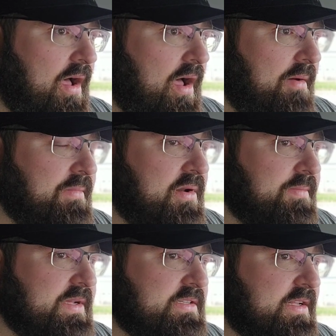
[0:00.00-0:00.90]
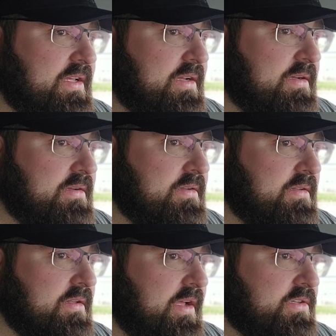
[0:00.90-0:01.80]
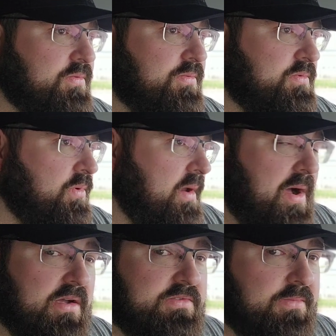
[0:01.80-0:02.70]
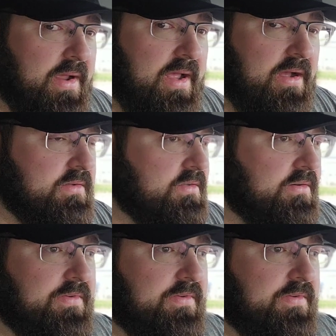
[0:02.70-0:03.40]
I'm gonna be sitting like 20 miles from my house or